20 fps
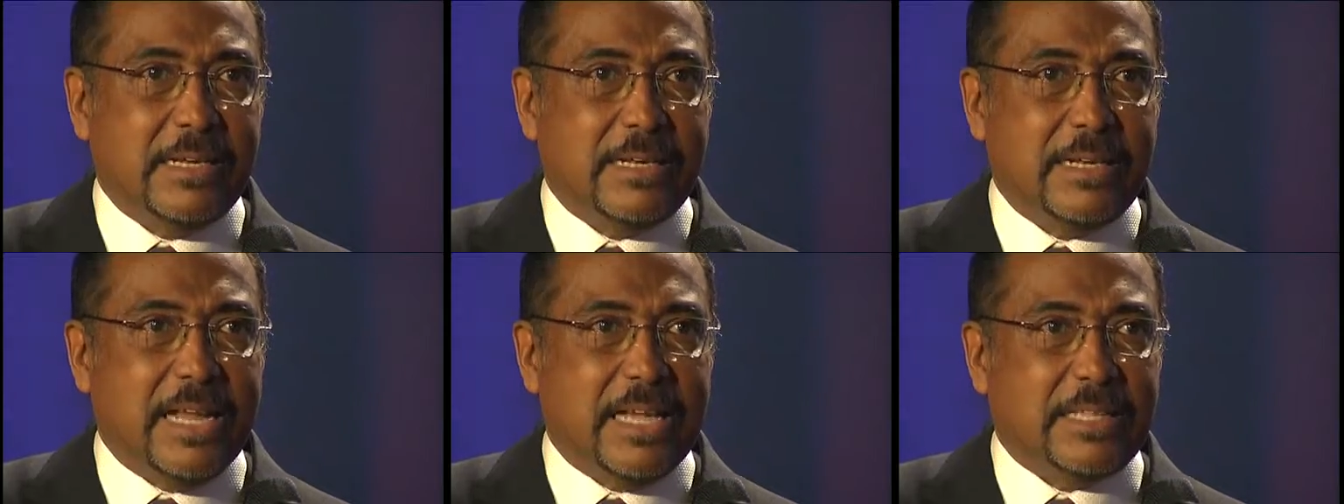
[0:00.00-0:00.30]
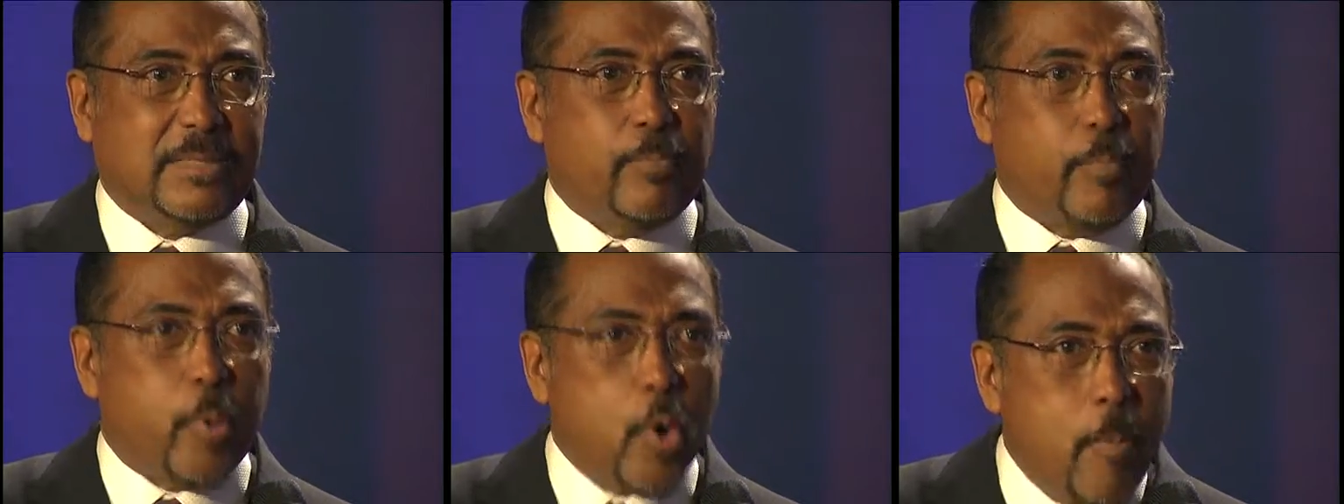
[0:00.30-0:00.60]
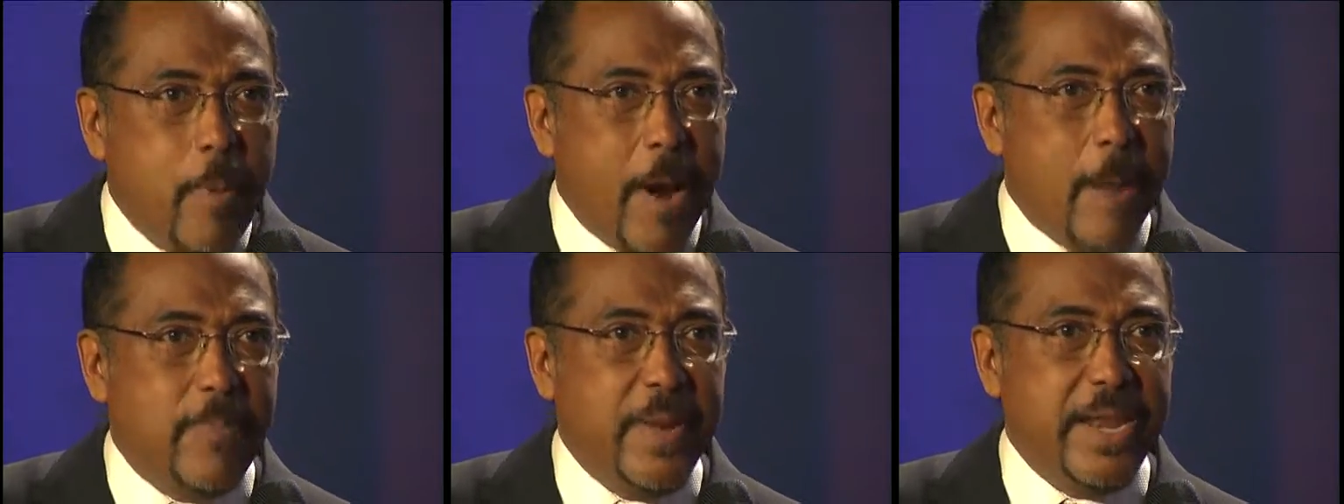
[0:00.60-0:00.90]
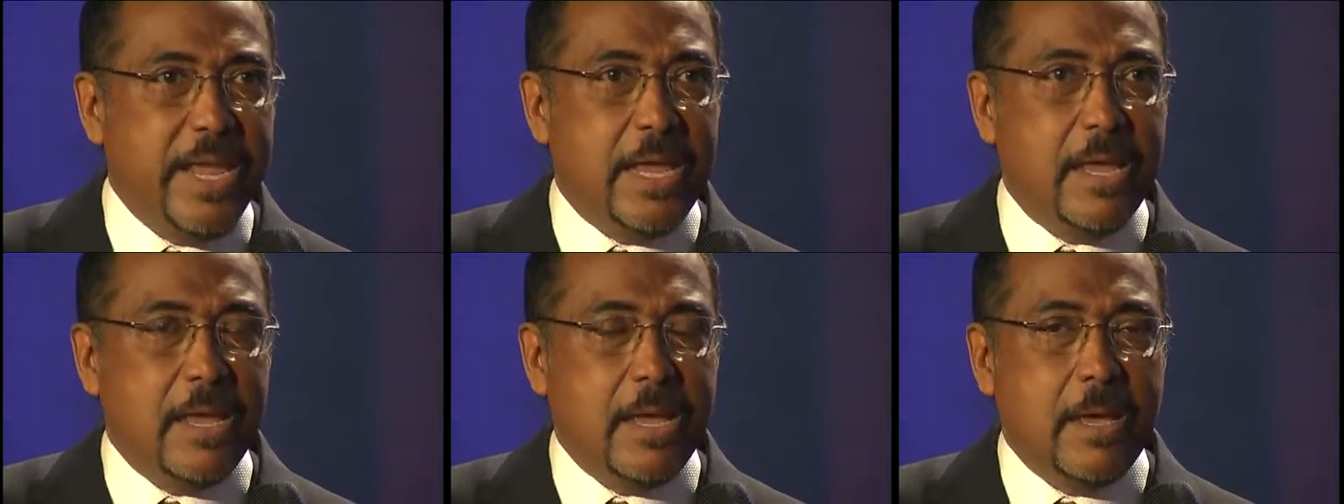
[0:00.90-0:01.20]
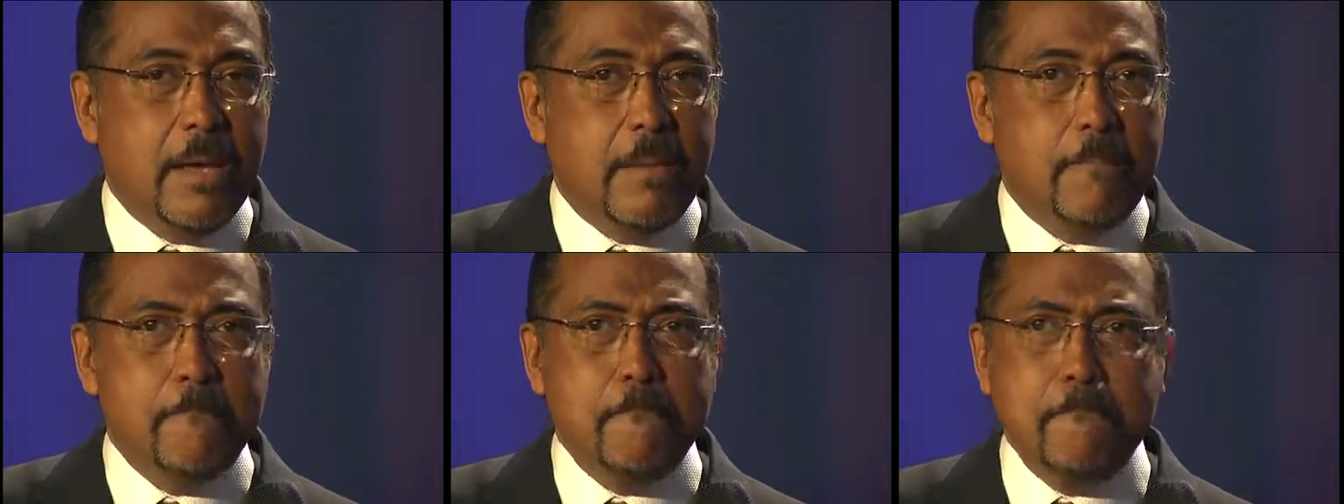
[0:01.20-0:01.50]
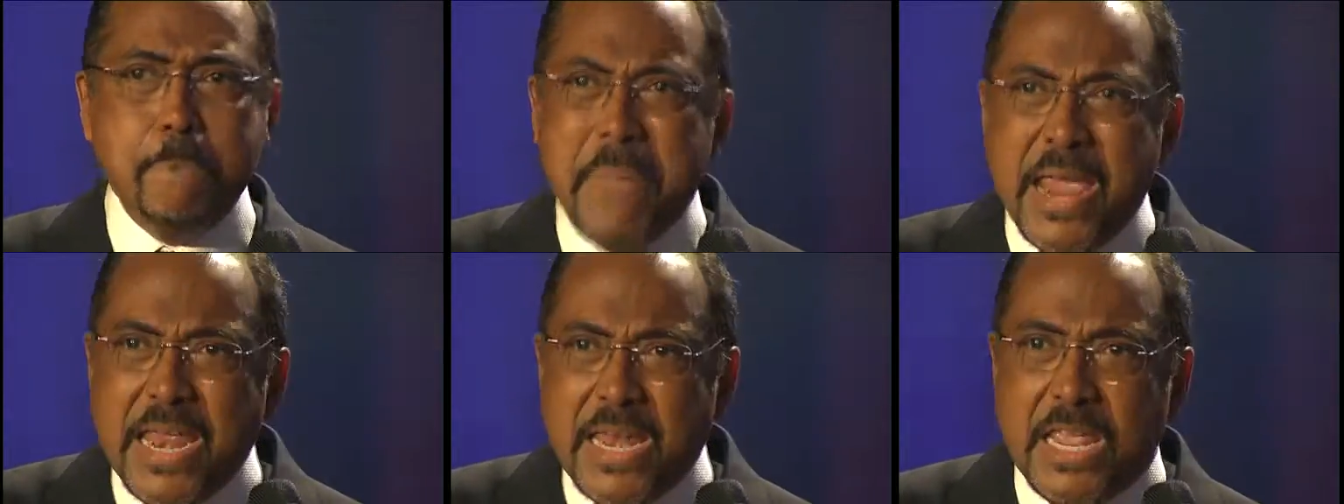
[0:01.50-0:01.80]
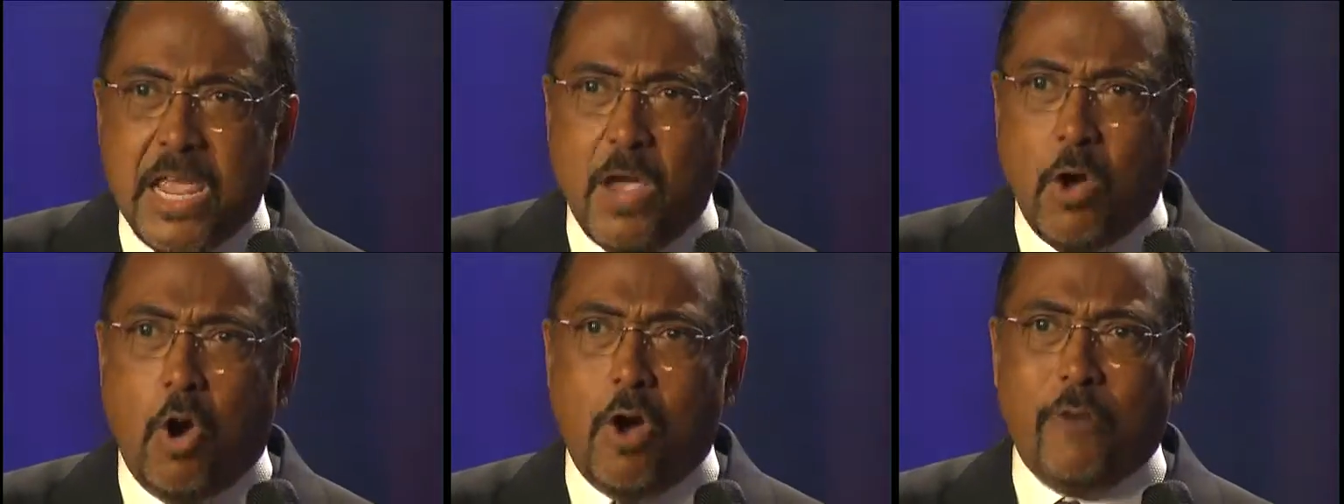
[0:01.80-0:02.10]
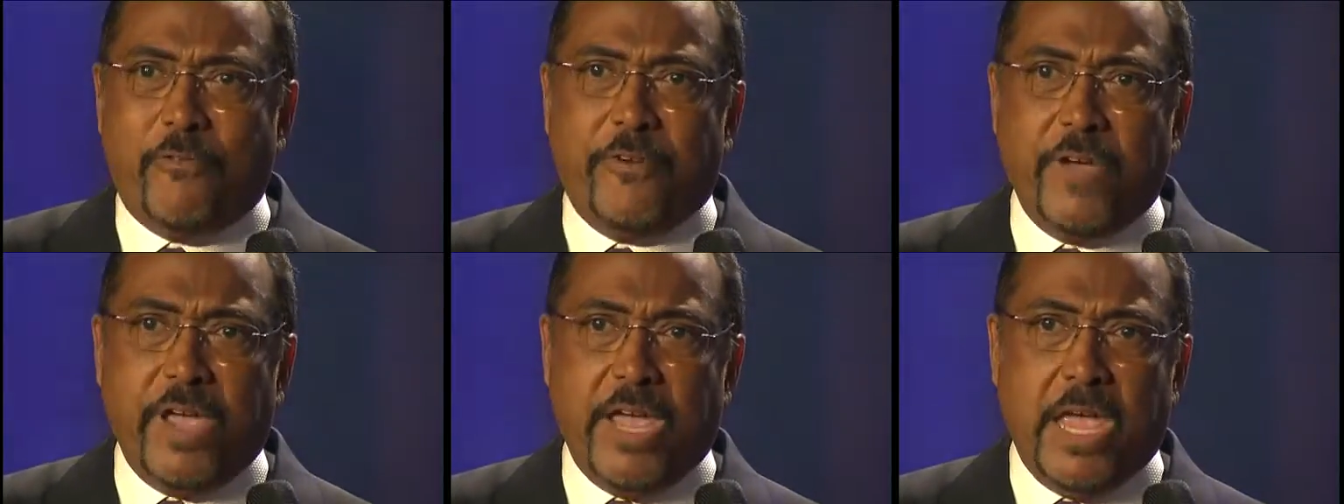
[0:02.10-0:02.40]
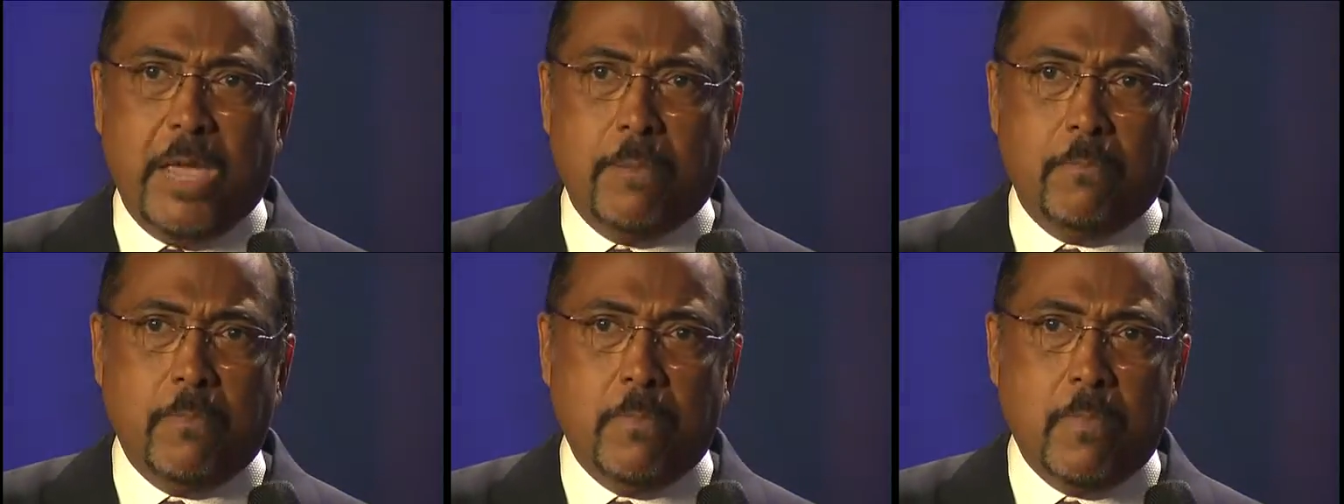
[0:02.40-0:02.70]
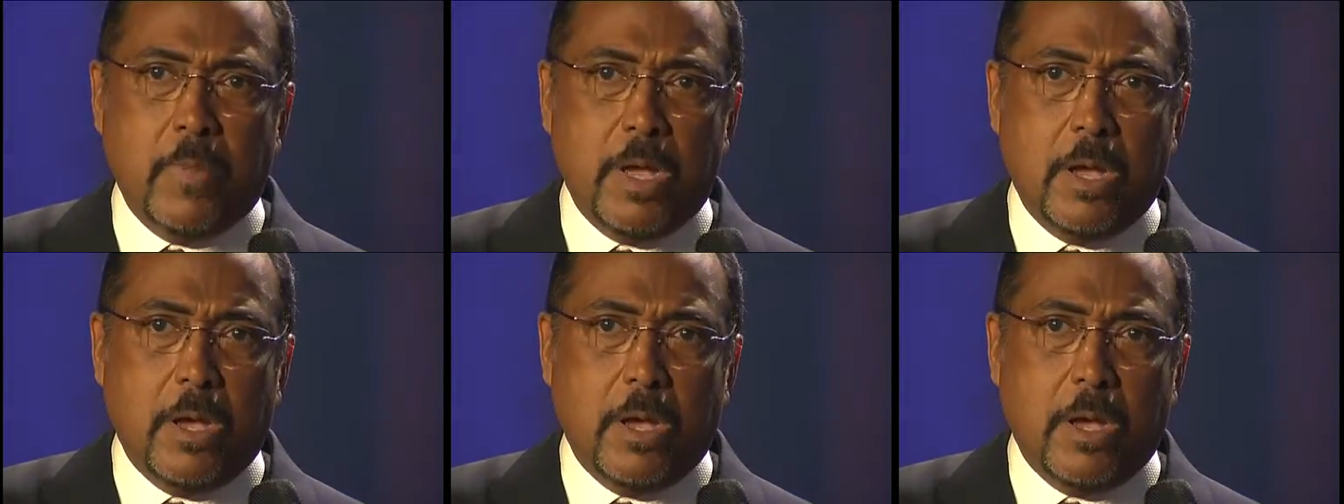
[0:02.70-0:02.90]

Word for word: that probably many of them